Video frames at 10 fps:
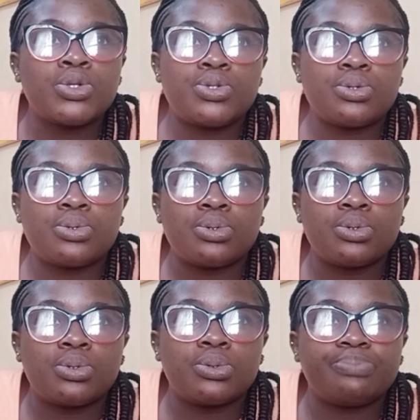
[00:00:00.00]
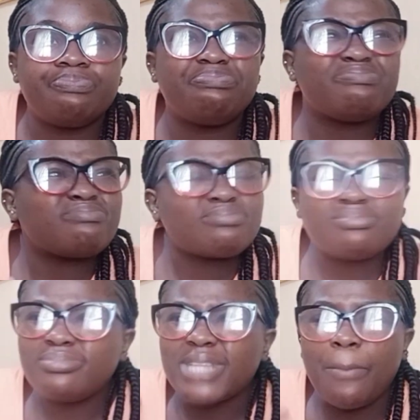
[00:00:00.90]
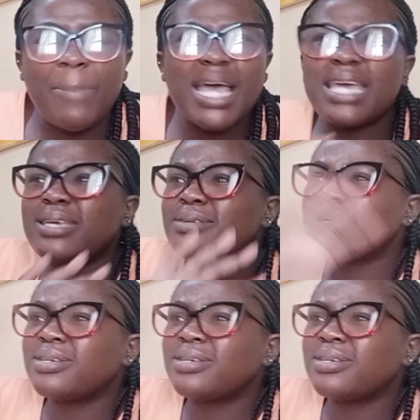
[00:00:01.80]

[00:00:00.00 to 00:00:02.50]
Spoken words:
to buy